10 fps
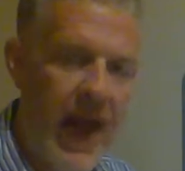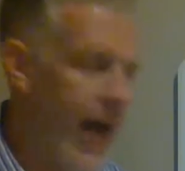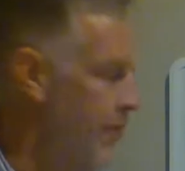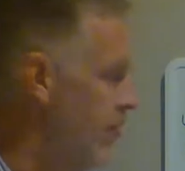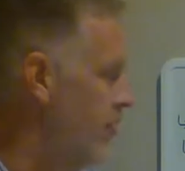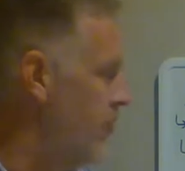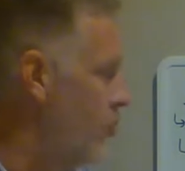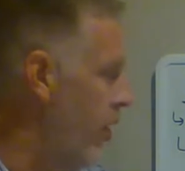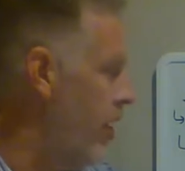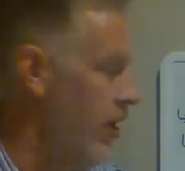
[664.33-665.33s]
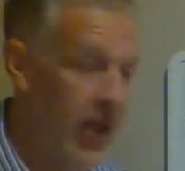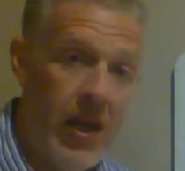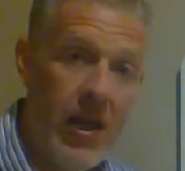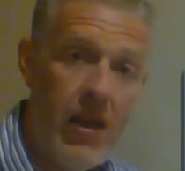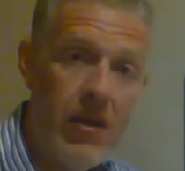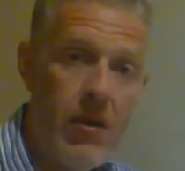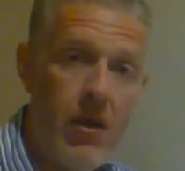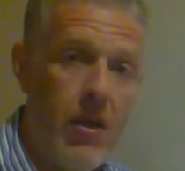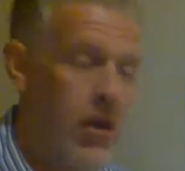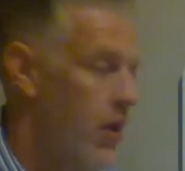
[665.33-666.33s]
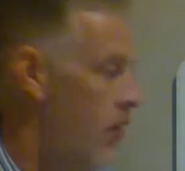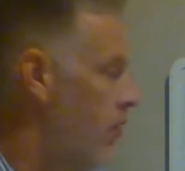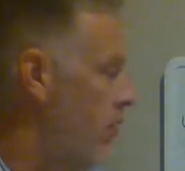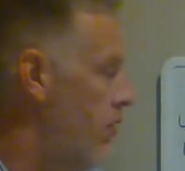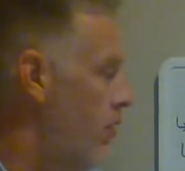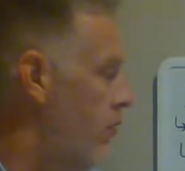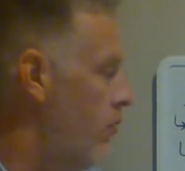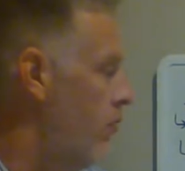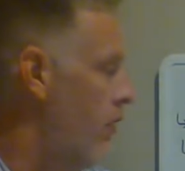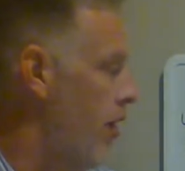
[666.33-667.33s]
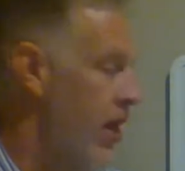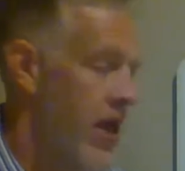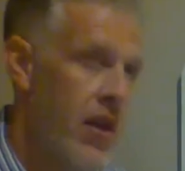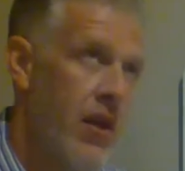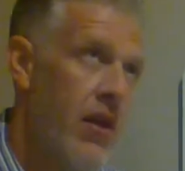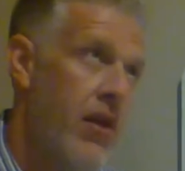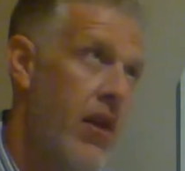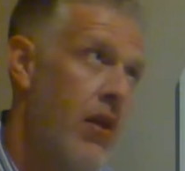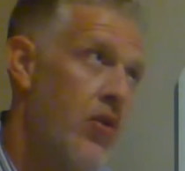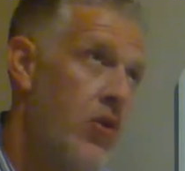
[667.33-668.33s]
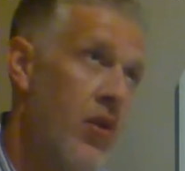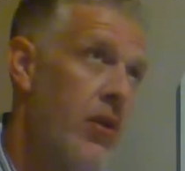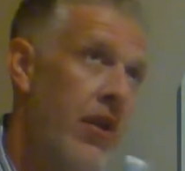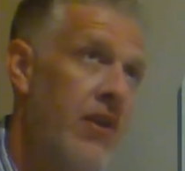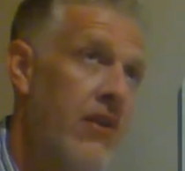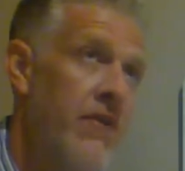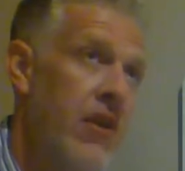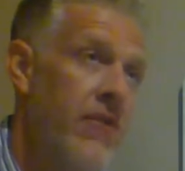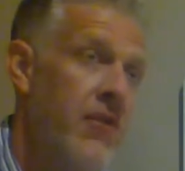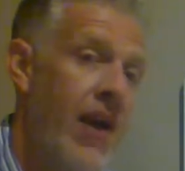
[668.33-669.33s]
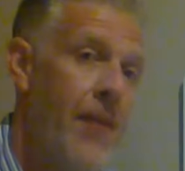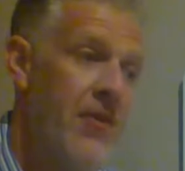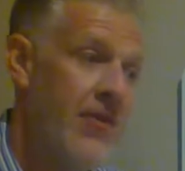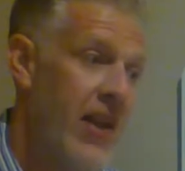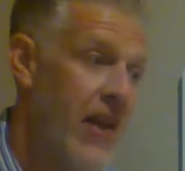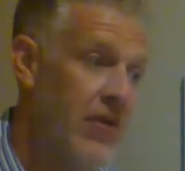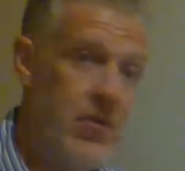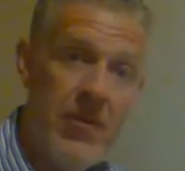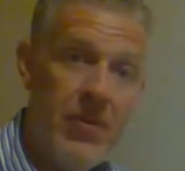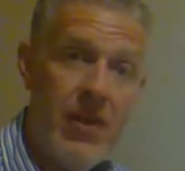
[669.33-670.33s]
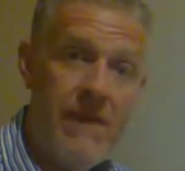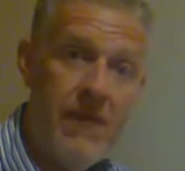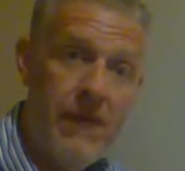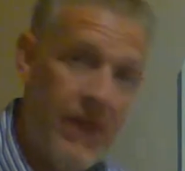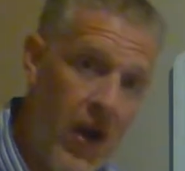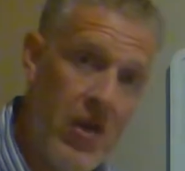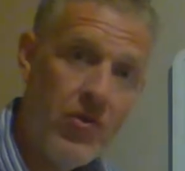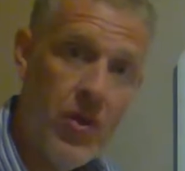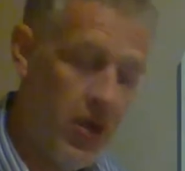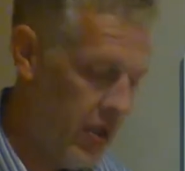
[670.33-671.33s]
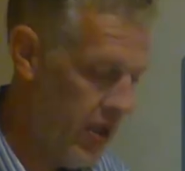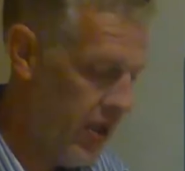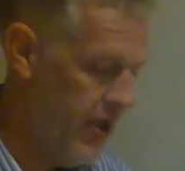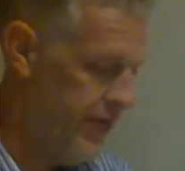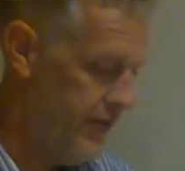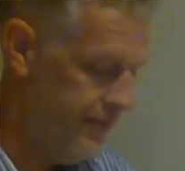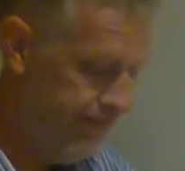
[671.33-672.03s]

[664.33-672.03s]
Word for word: happens when again in ensuring the lesser of the evils happens they have to do something they feel very strongly against